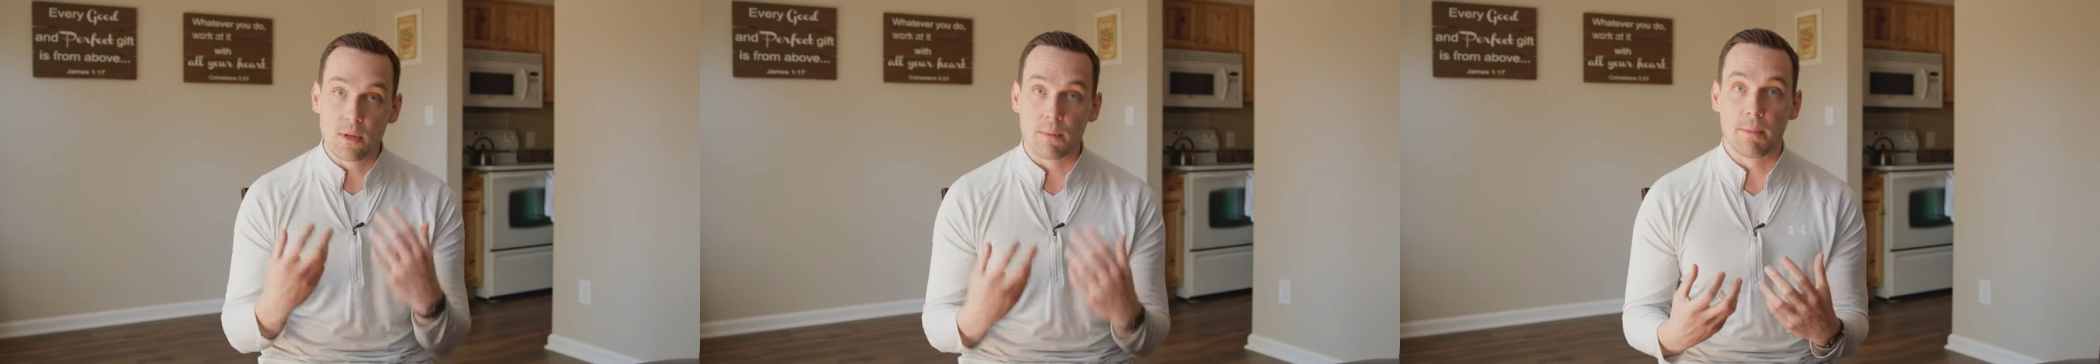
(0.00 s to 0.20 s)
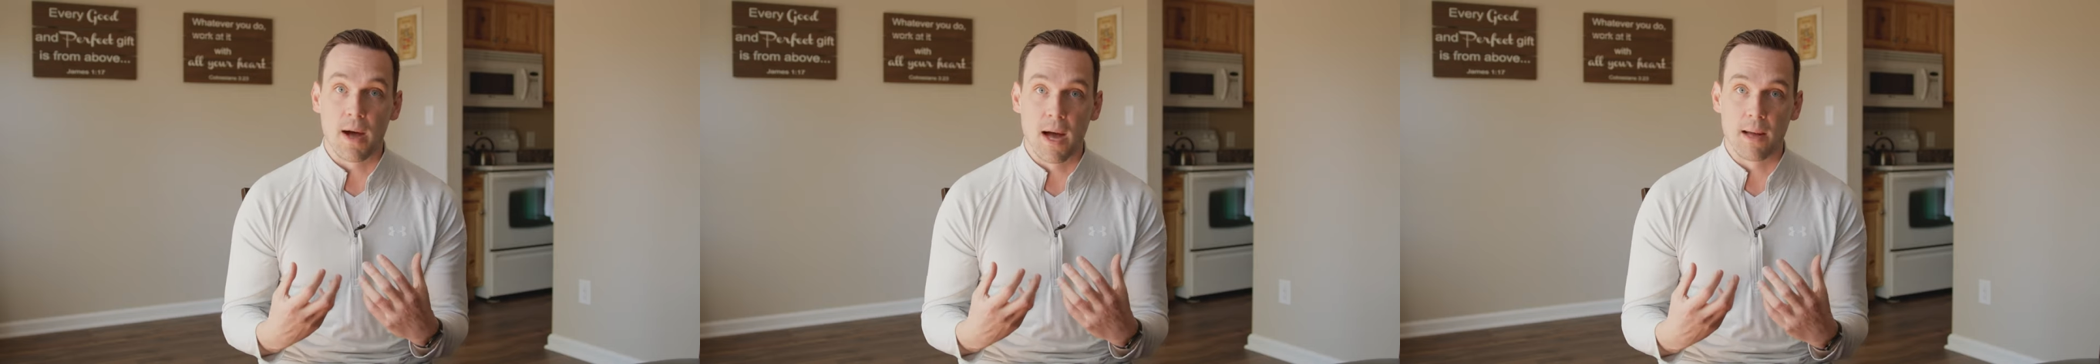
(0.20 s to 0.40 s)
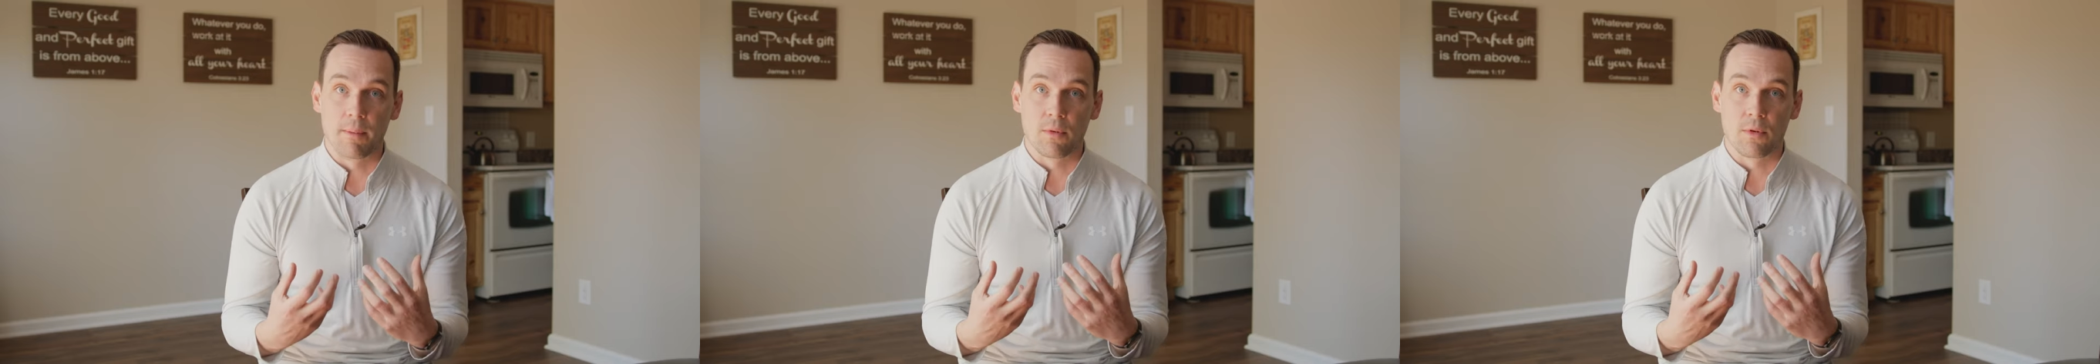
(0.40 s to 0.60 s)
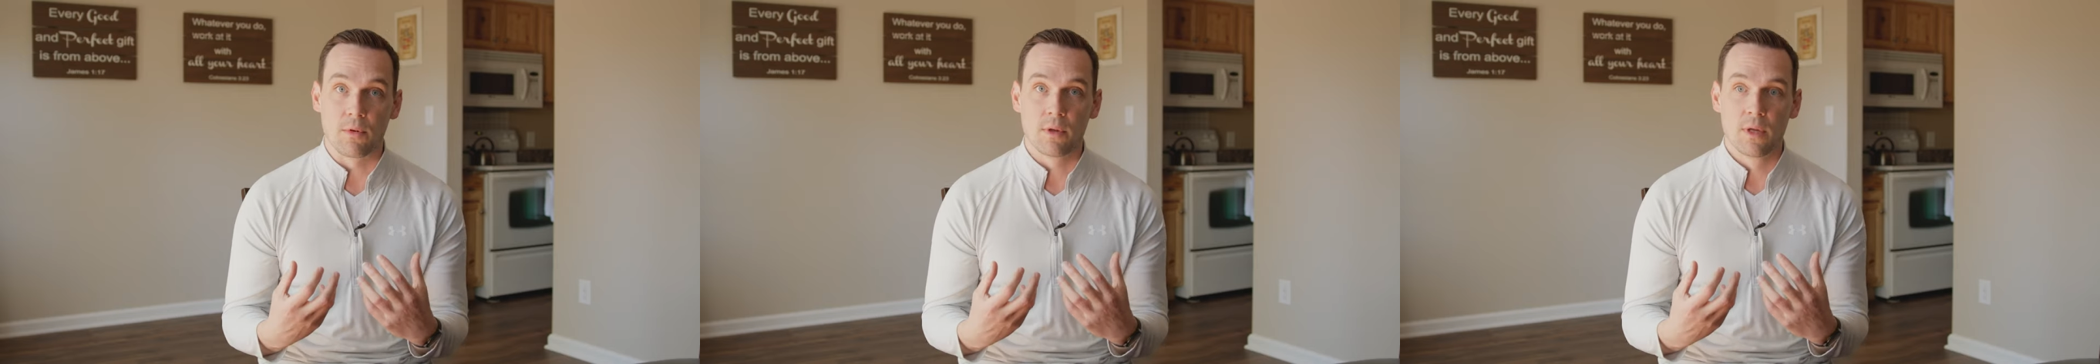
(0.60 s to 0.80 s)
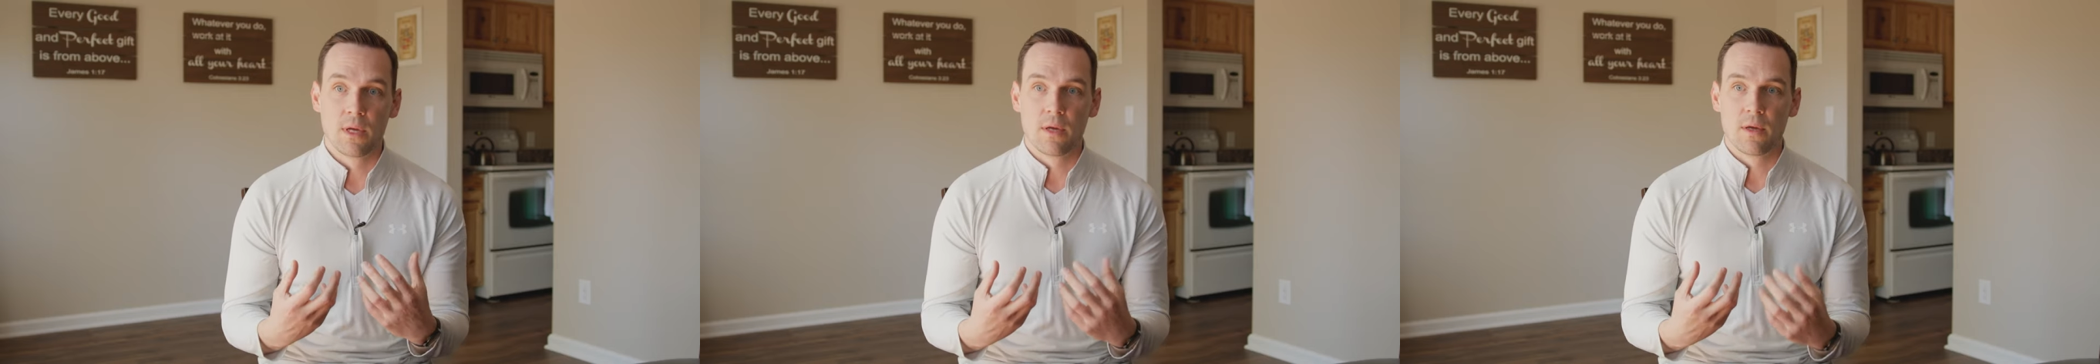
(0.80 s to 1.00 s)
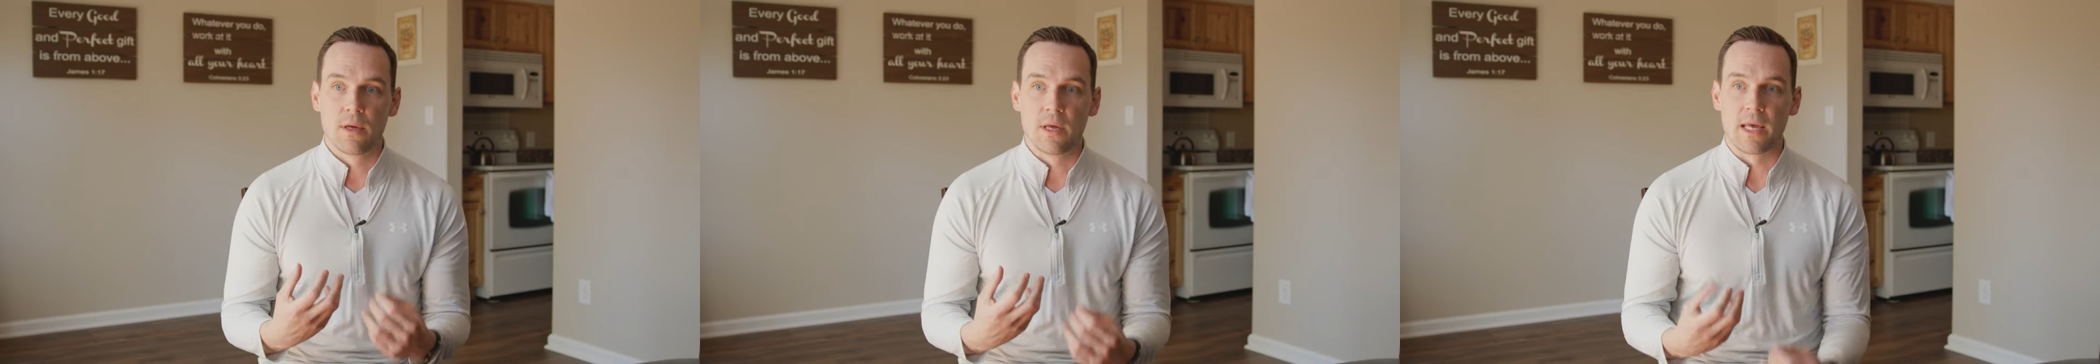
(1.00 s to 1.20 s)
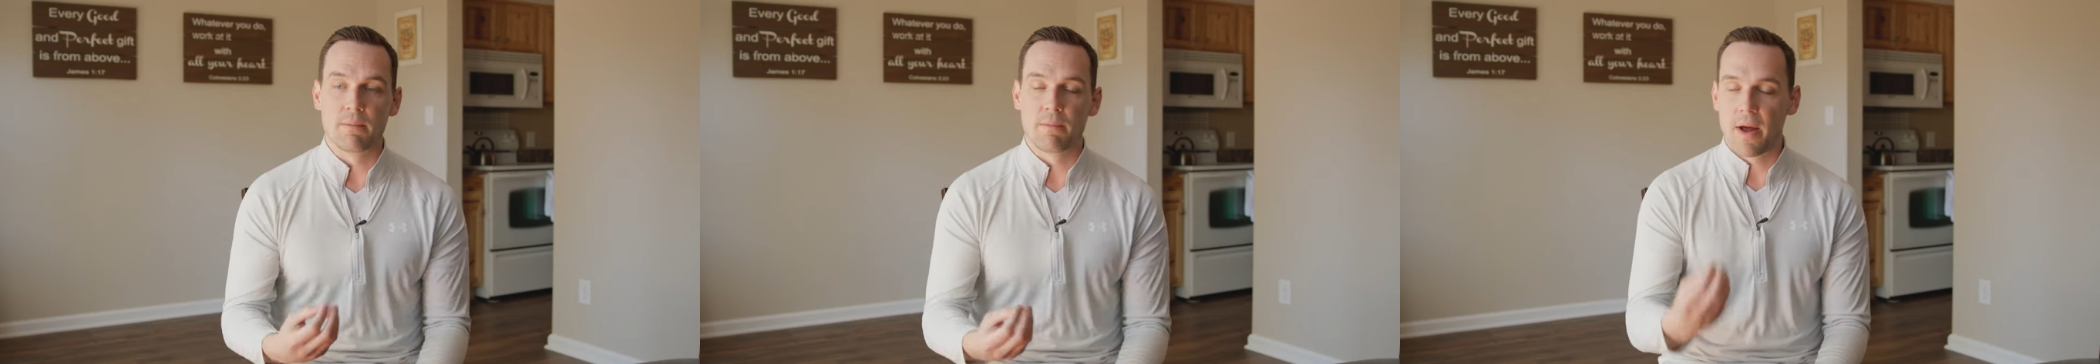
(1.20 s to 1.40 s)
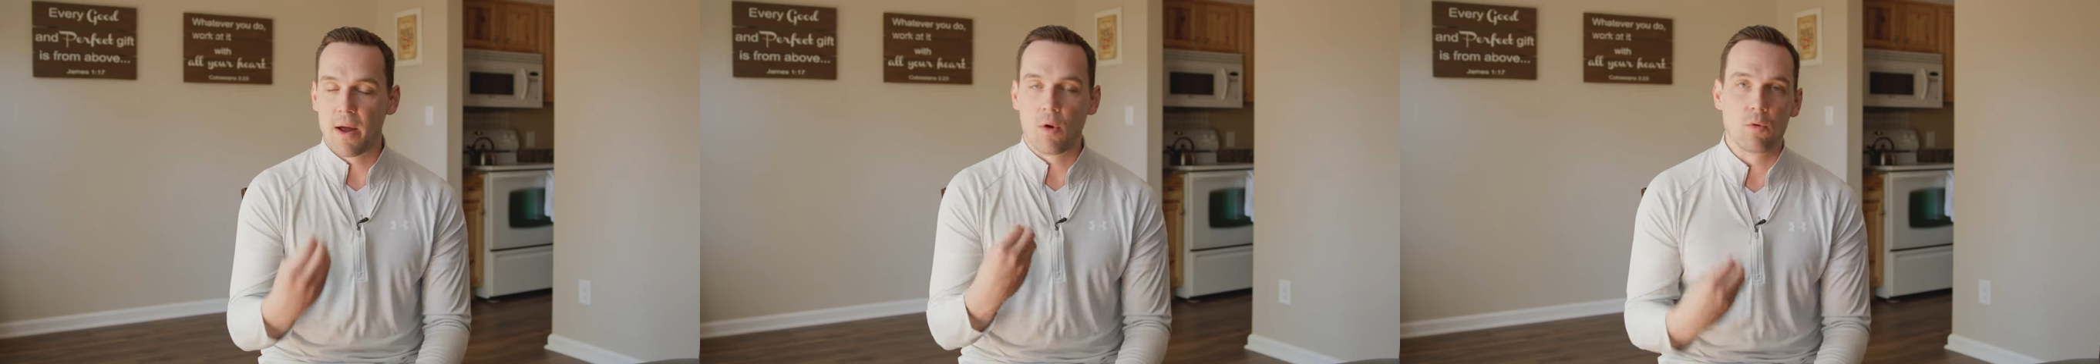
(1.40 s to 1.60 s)
the Bible
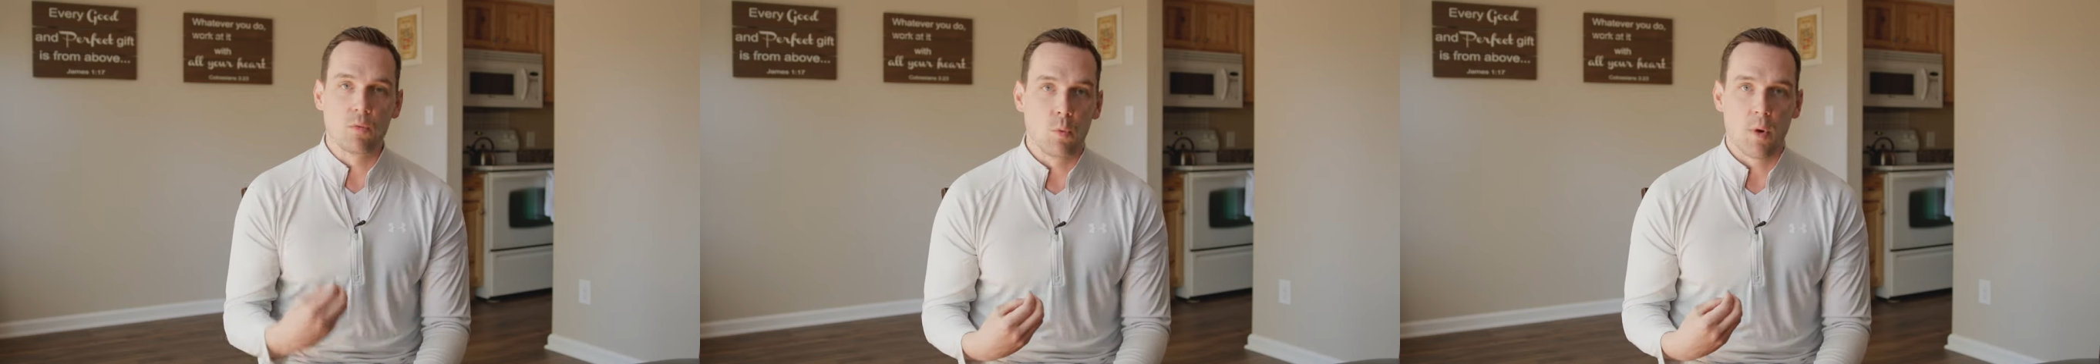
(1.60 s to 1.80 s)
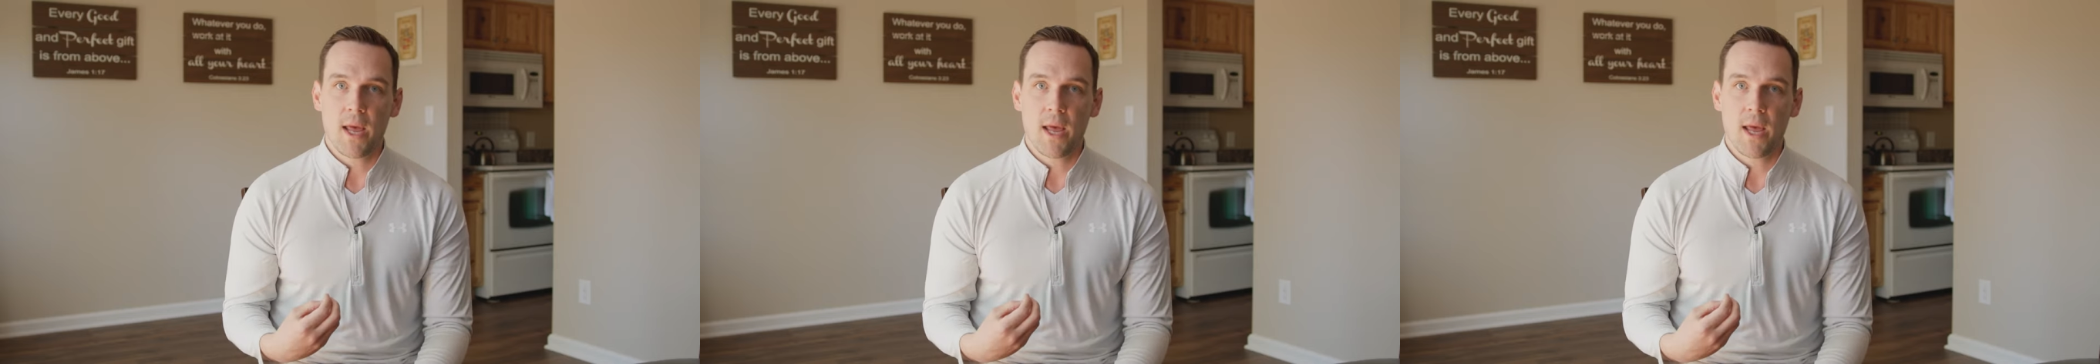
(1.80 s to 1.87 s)
in my own